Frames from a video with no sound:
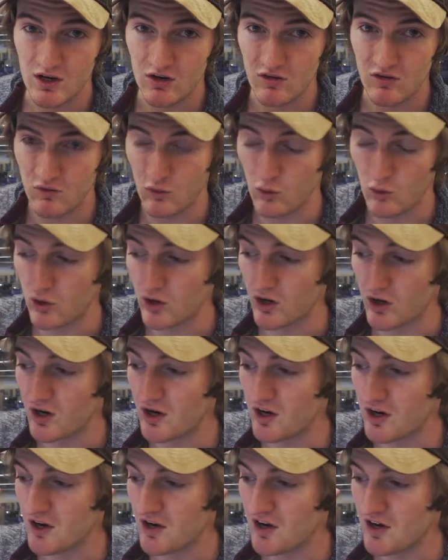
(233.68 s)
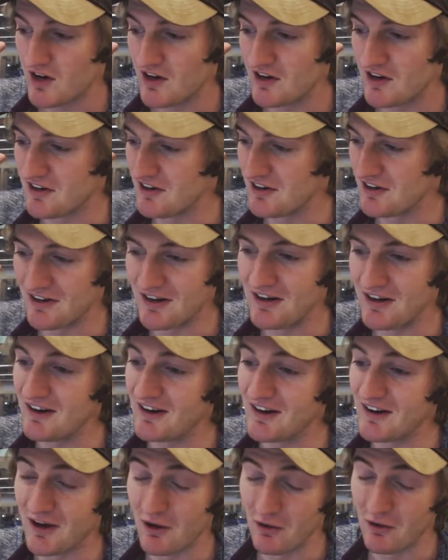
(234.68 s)
for you
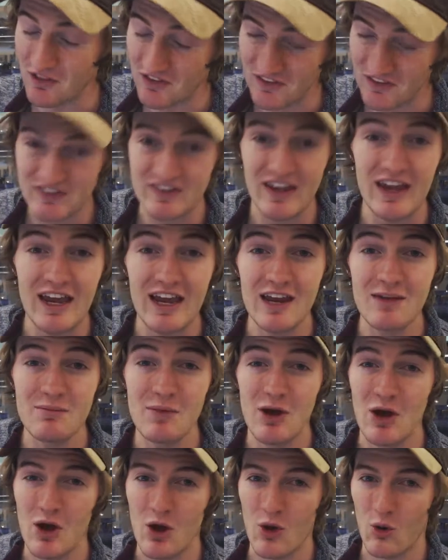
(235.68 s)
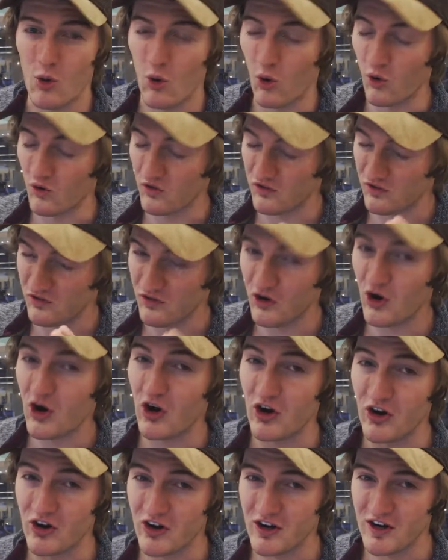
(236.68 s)
know, the same or
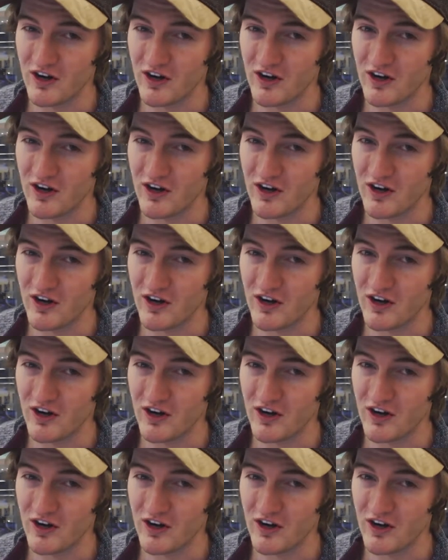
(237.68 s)
far